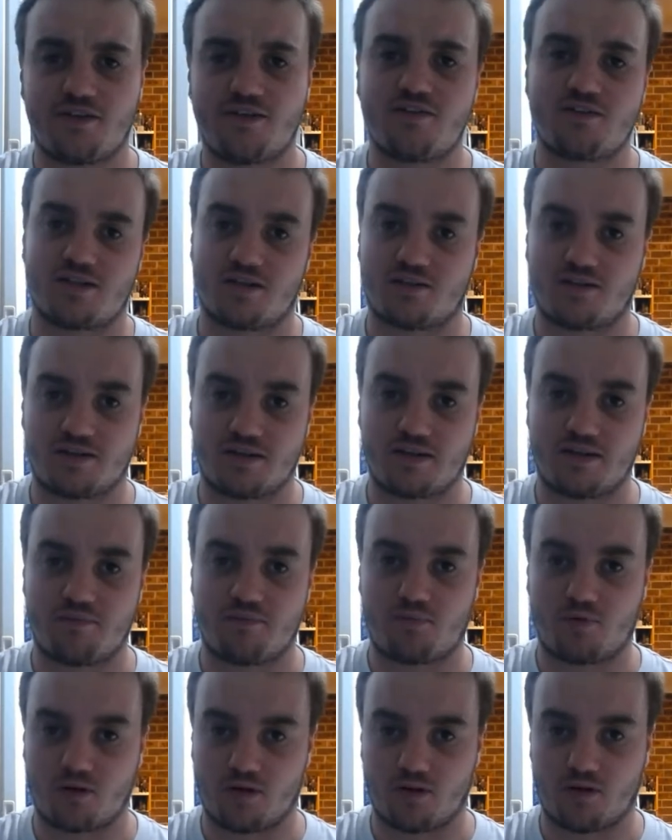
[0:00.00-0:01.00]
Use a goddamn
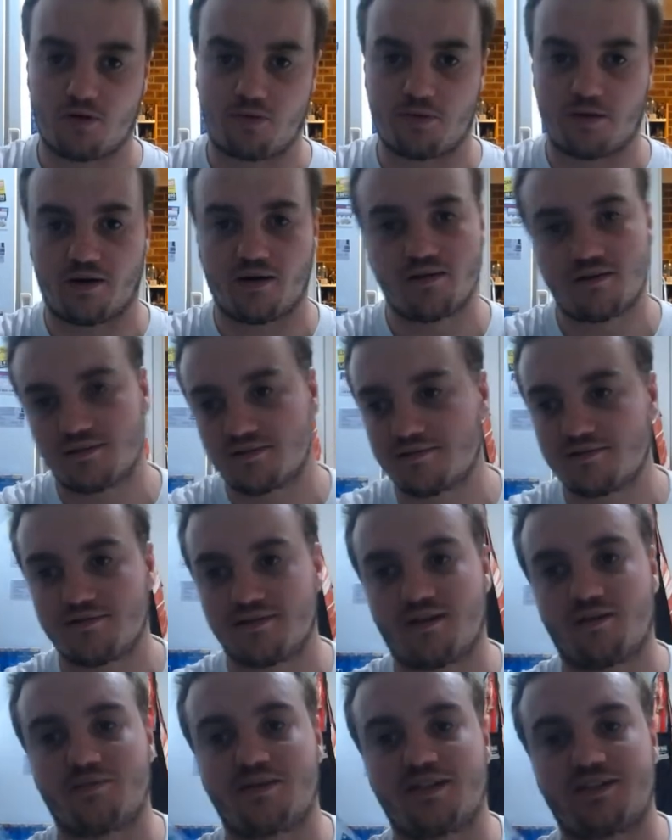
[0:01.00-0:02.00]
bottle opener.
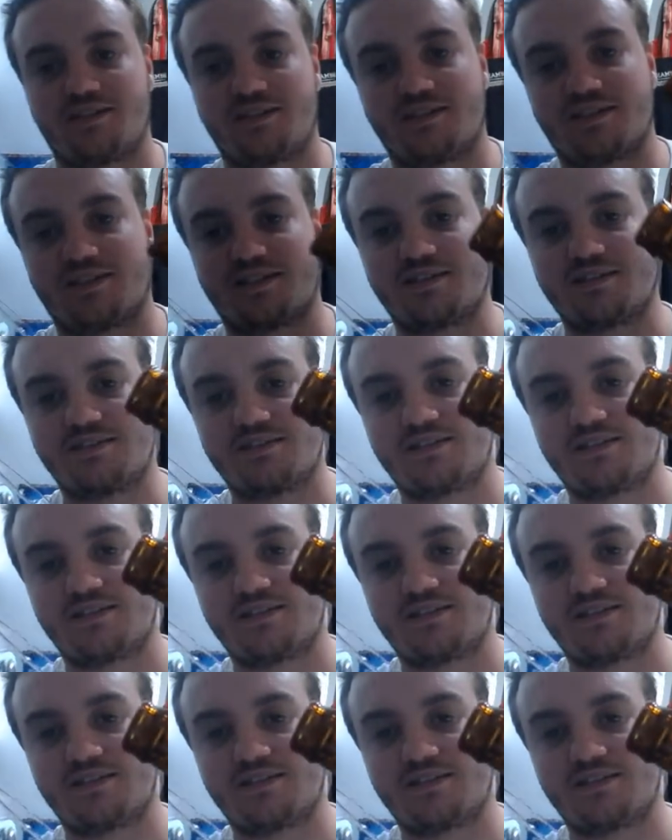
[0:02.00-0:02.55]
I mean, you know.